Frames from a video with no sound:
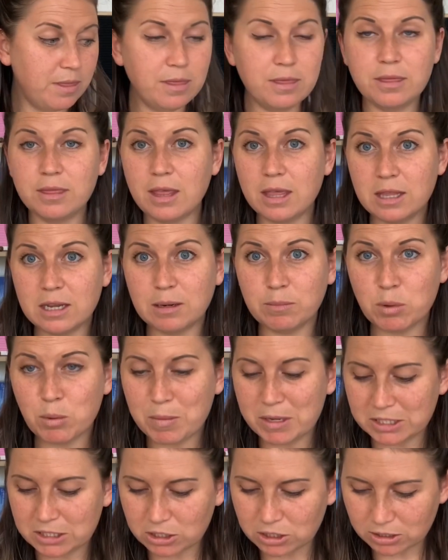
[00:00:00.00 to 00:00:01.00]
they're the number
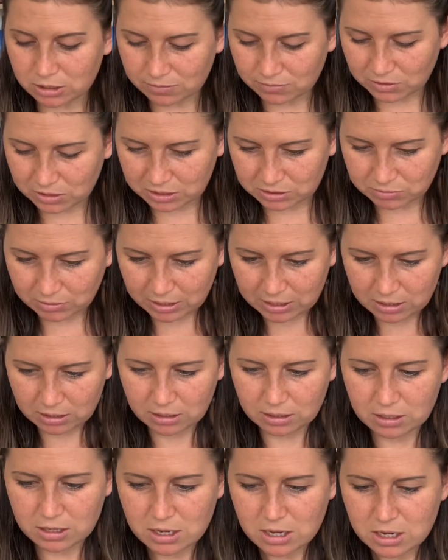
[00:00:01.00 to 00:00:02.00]
messages for this reading.
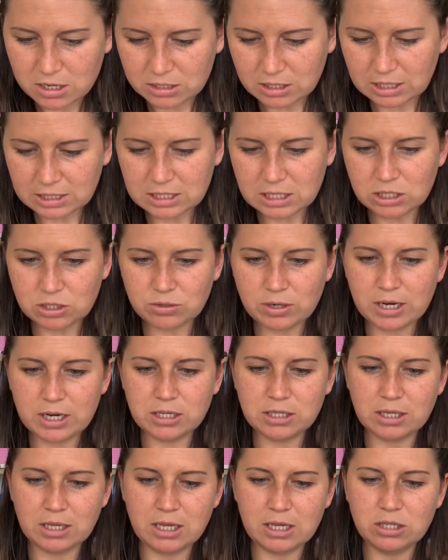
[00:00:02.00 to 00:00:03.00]
So let's get straight into
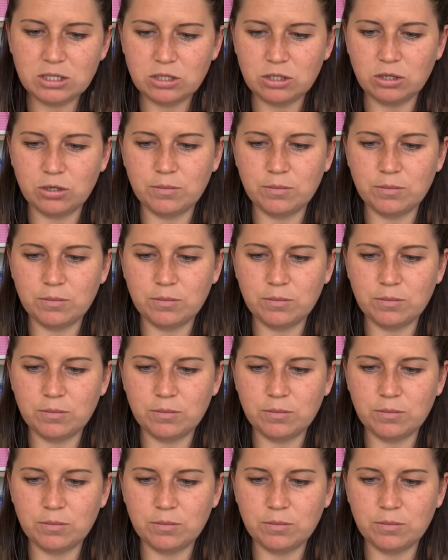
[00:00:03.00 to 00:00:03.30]
these 2.